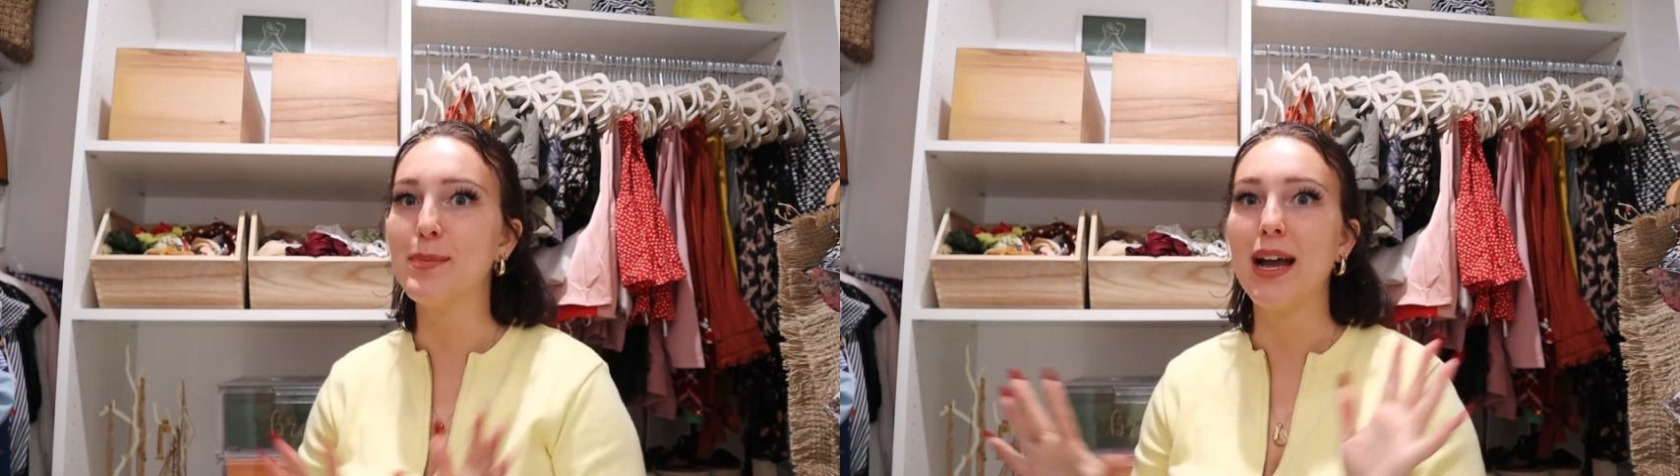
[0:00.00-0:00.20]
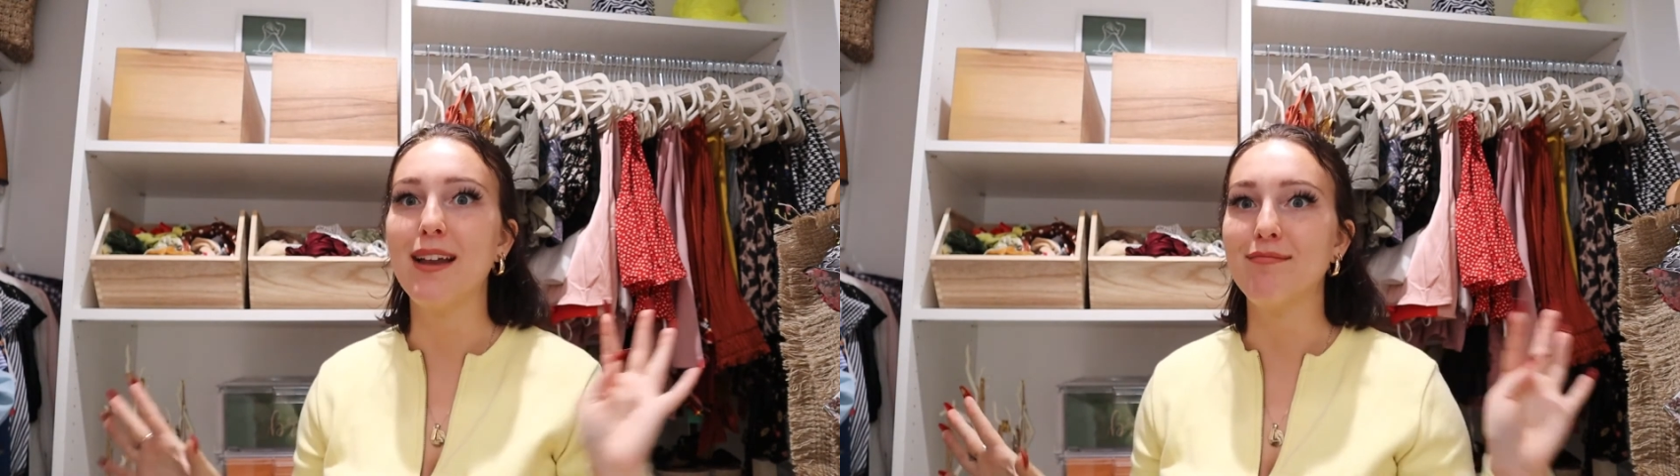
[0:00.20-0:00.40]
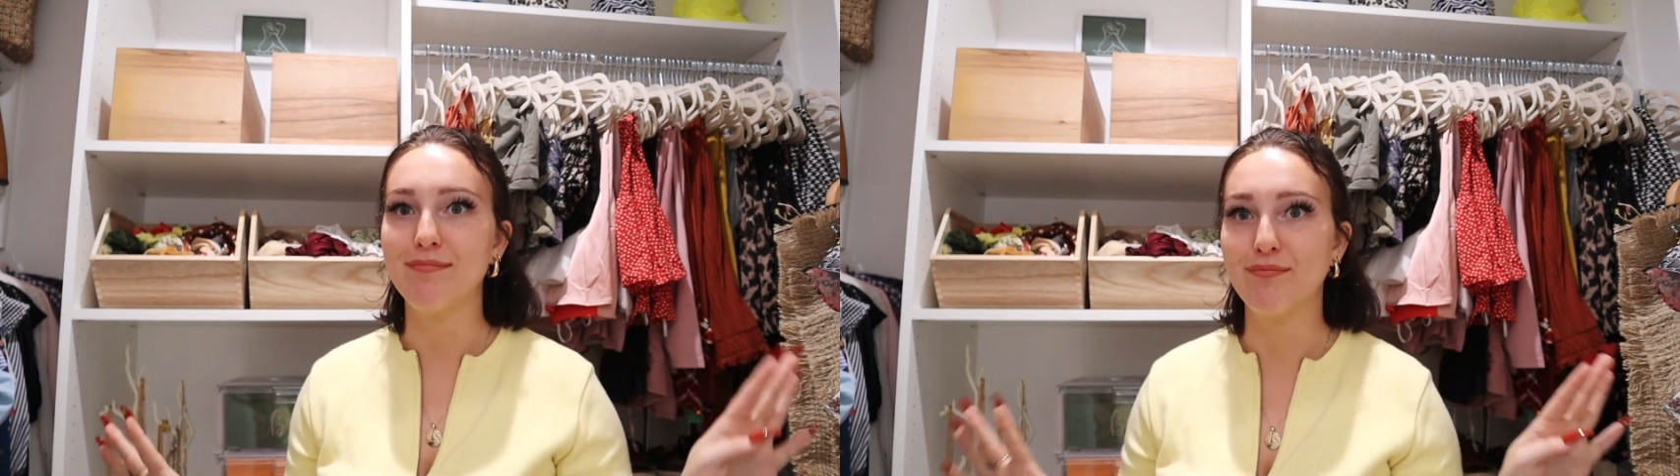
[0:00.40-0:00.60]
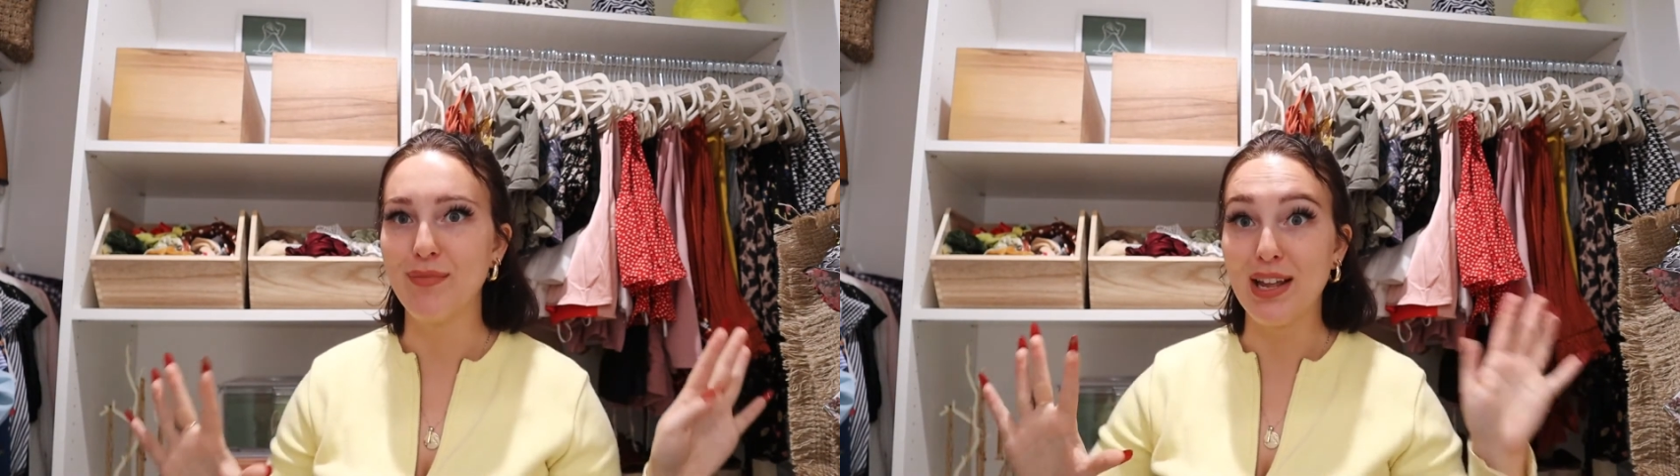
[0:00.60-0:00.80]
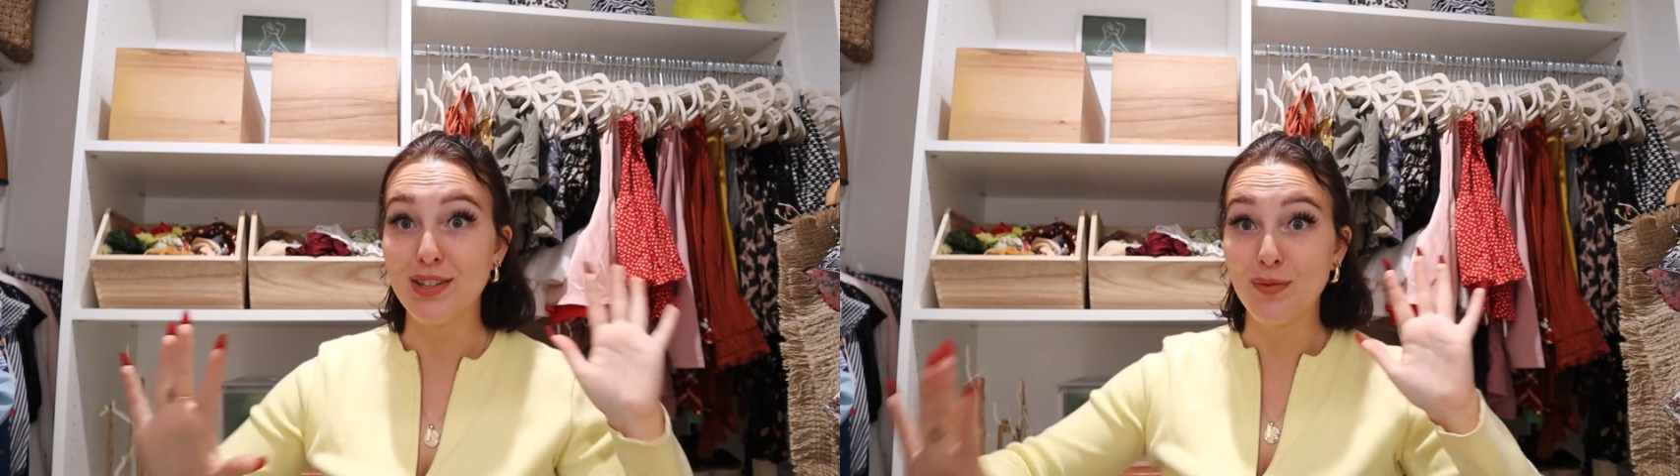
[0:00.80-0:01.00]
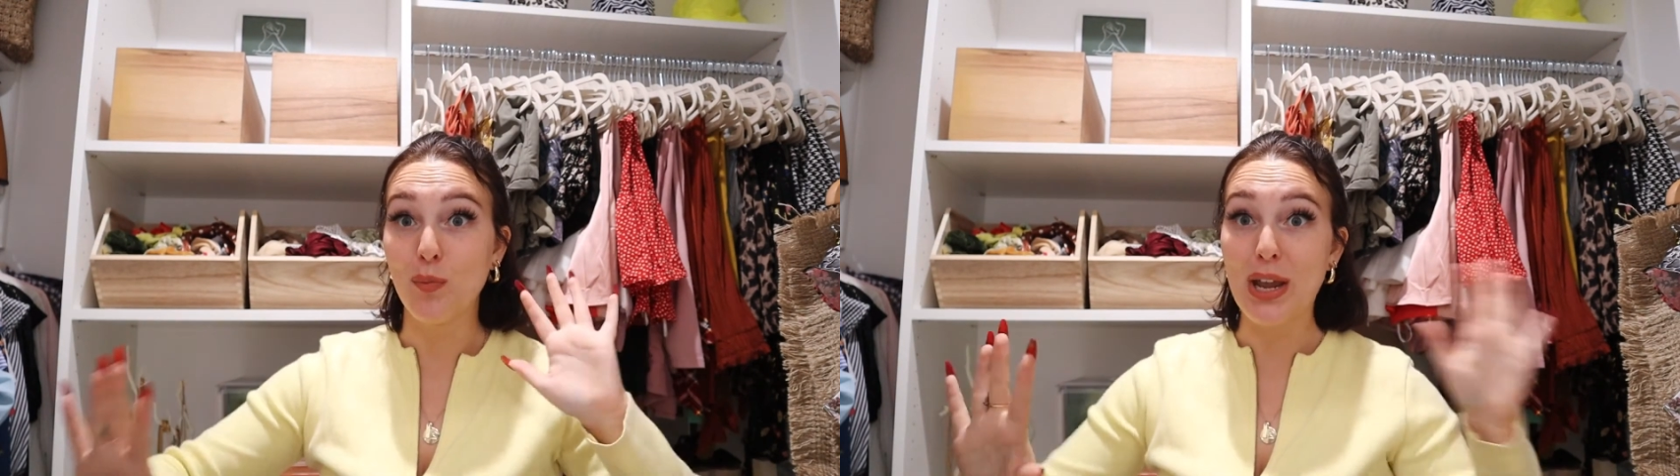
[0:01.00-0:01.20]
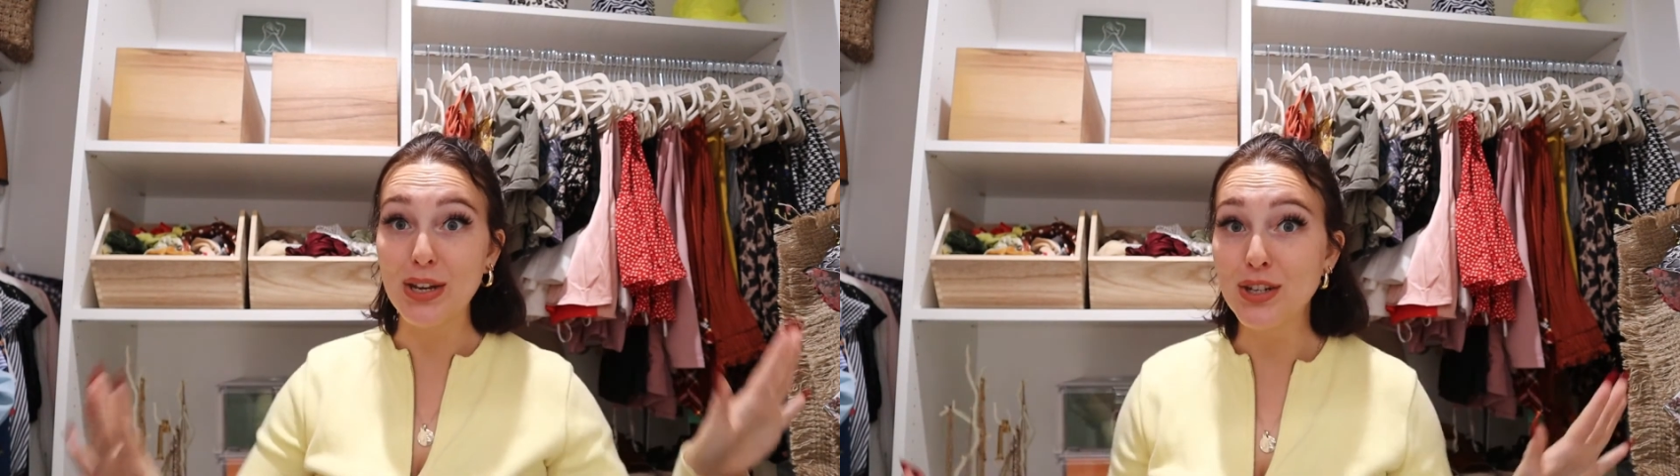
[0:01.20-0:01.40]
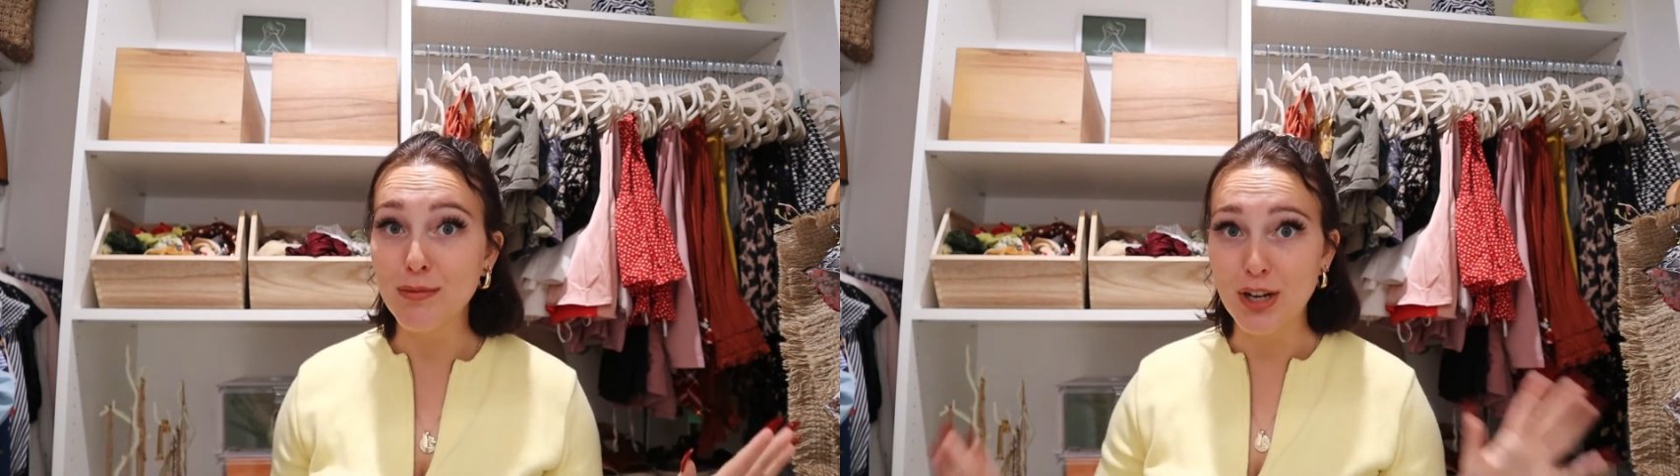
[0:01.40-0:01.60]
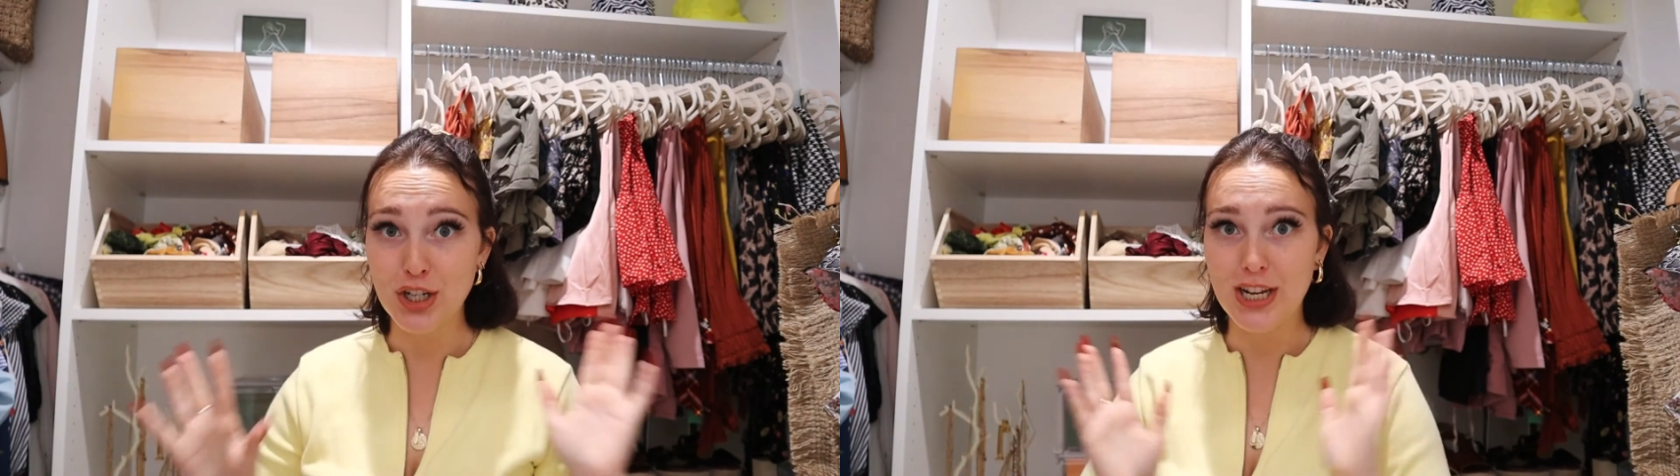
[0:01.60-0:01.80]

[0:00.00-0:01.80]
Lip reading: but that's way too much.